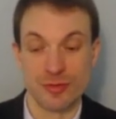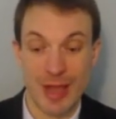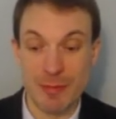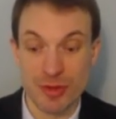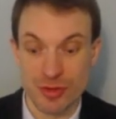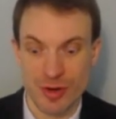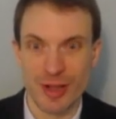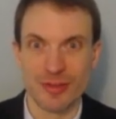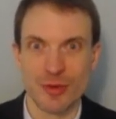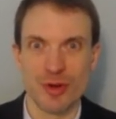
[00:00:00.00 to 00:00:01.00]

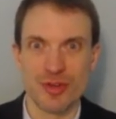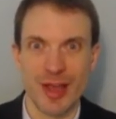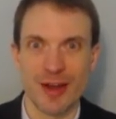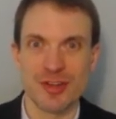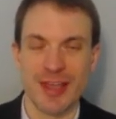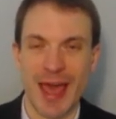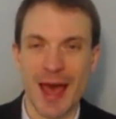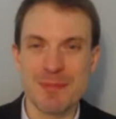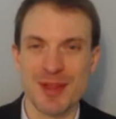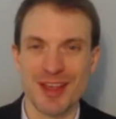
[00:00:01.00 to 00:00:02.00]
demonstrates that what should actually
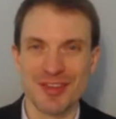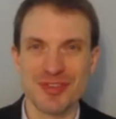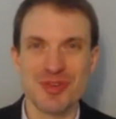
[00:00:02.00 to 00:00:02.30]
happen is